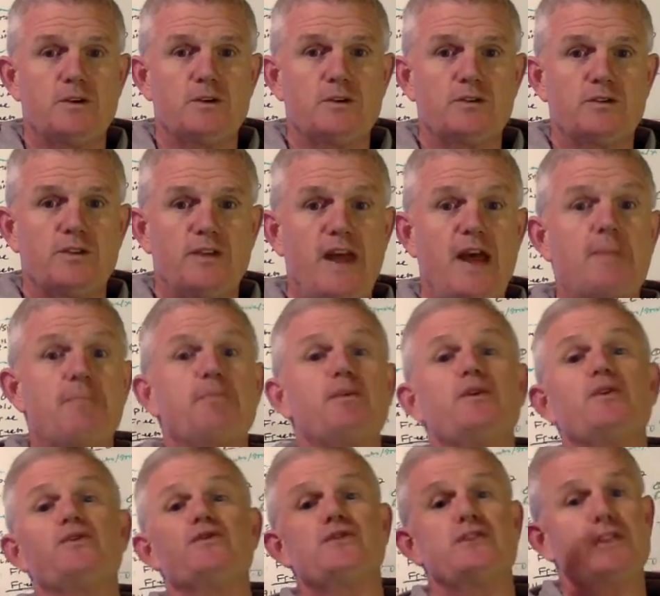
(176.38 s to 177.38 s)
So that
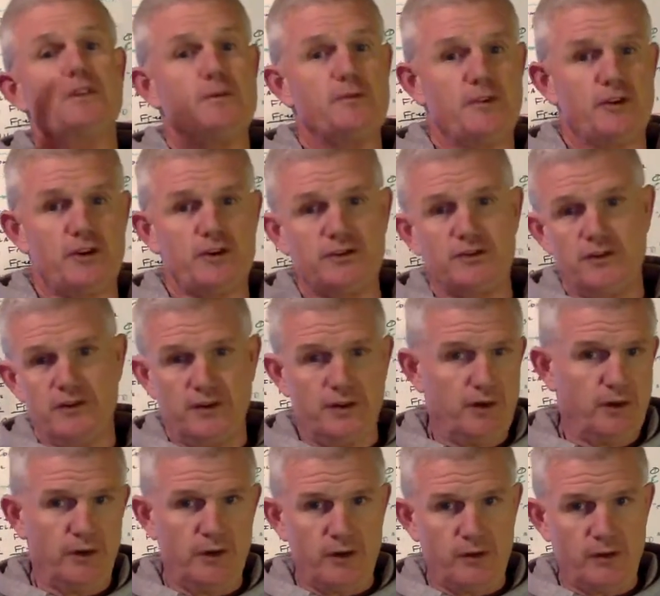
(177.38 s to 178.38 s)
builds in the
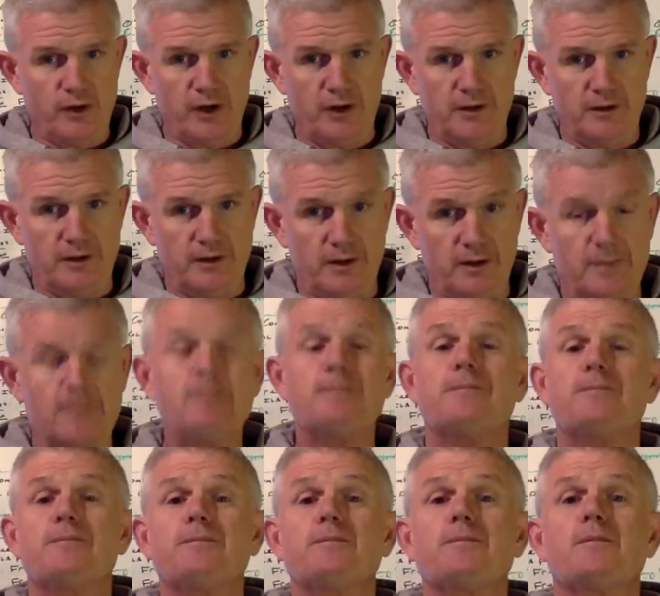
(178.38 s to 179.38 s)
versatility right there.
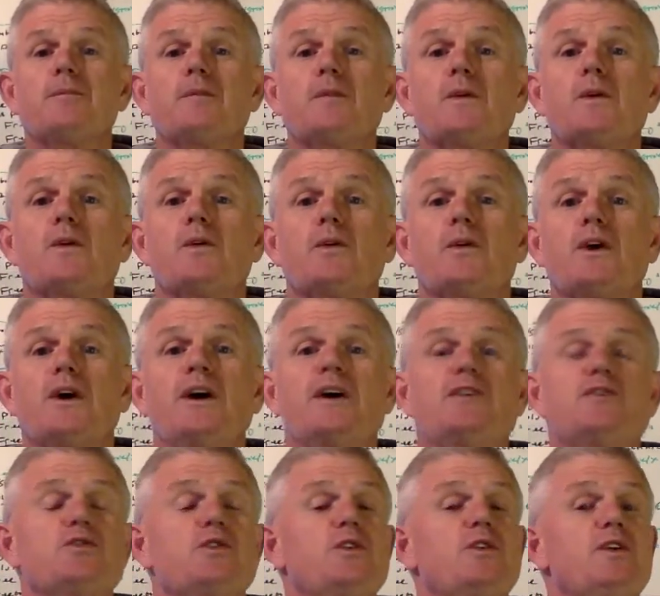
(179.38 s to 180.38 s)
Okay,
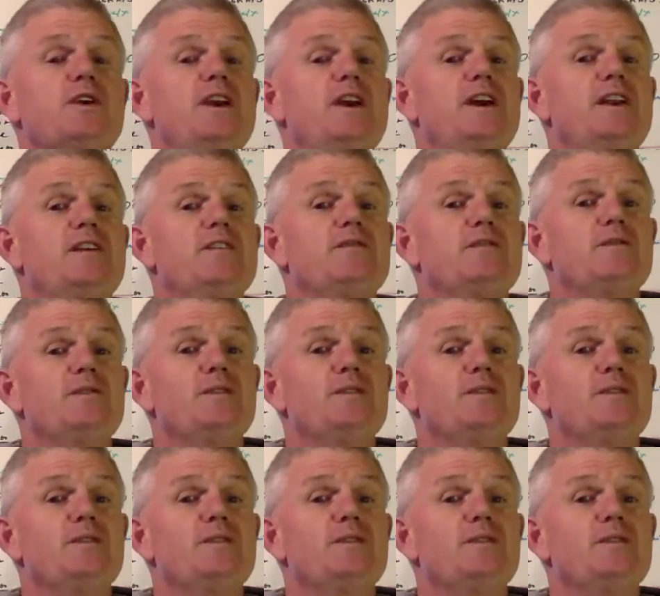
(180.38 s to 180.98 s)
so again, if